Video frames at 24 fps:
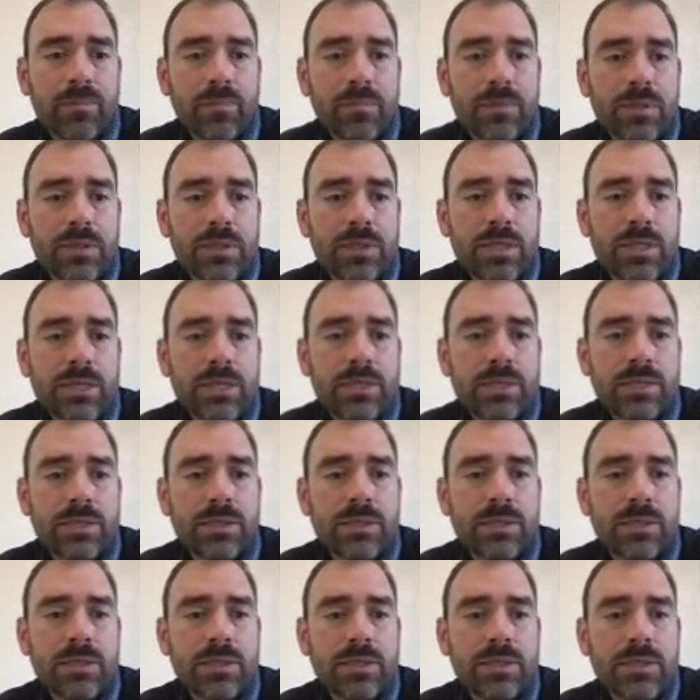D,
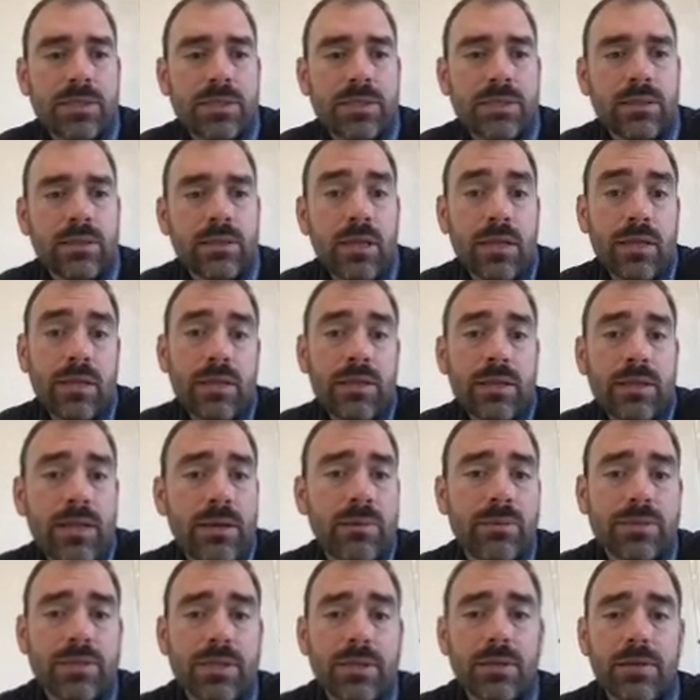C, D, and that
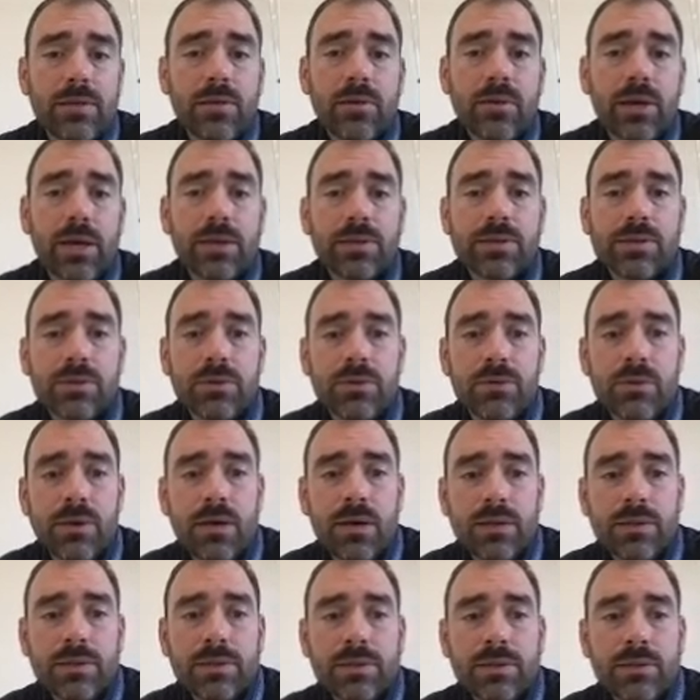was it. Okay, so
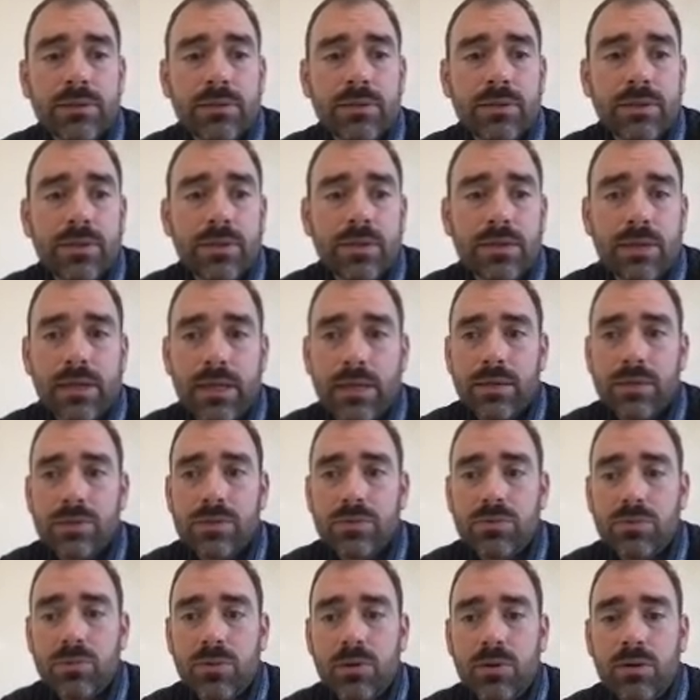on to the
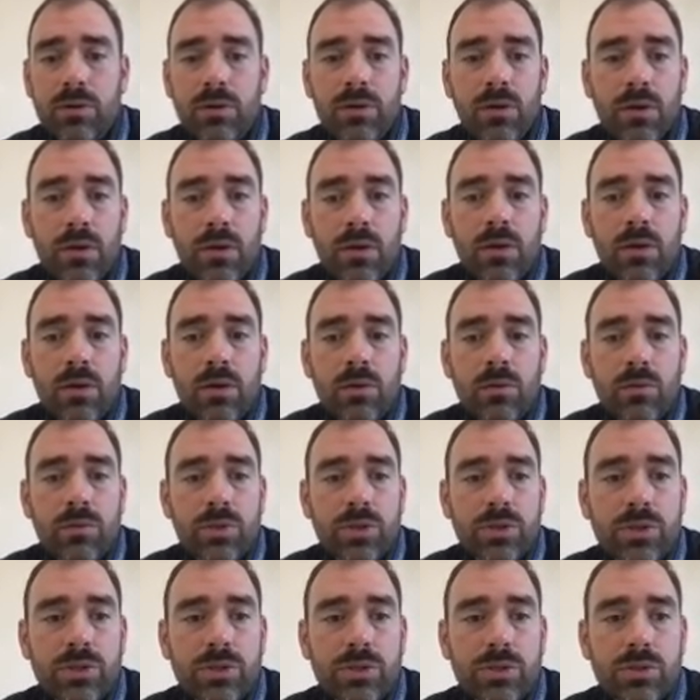next one,
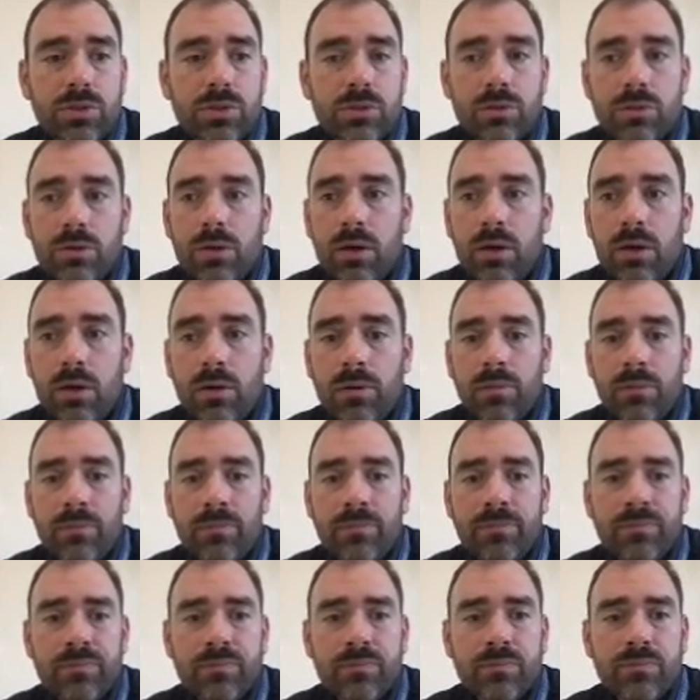which
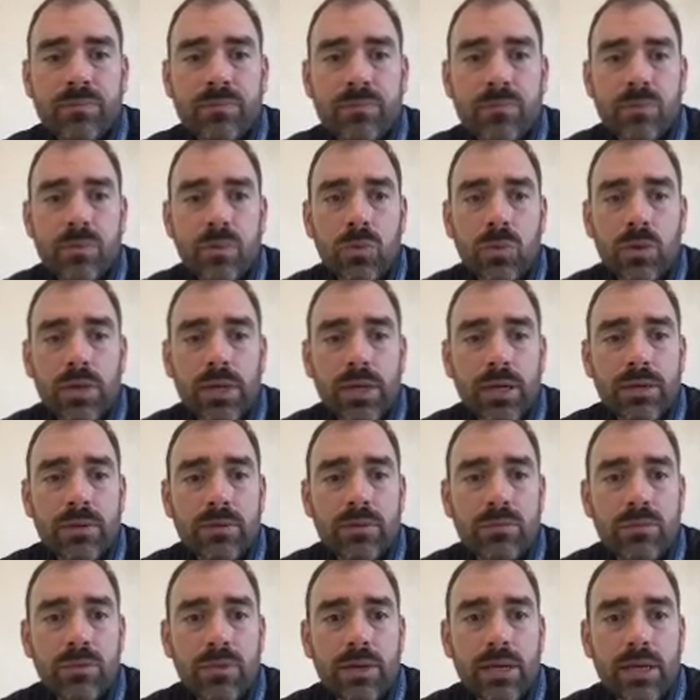we're
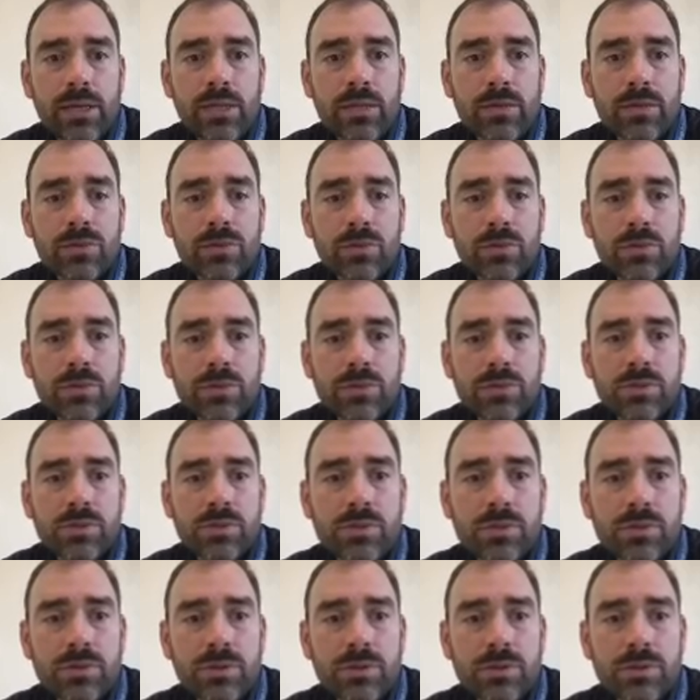getting there towards
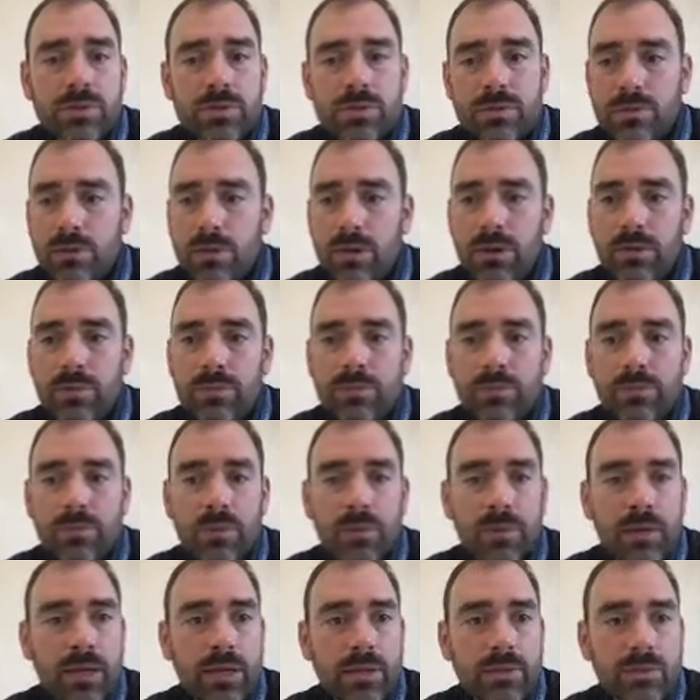no, we're
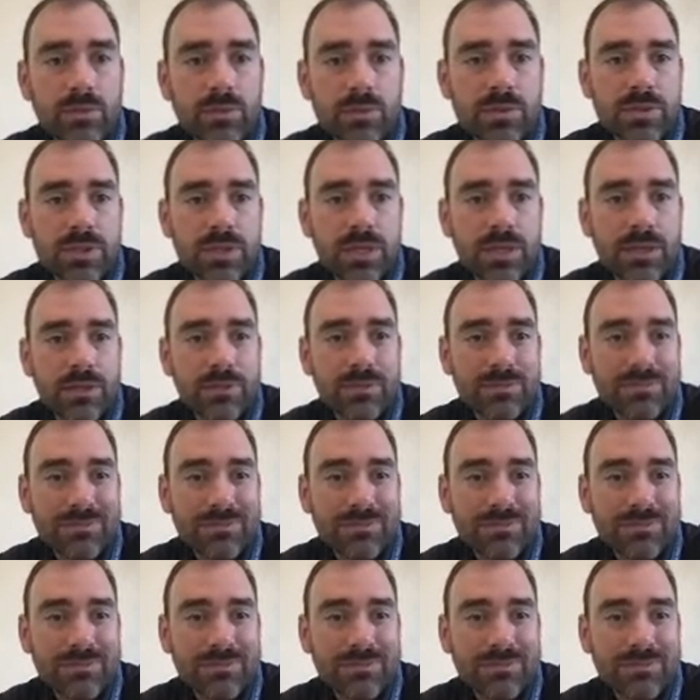not towards the end.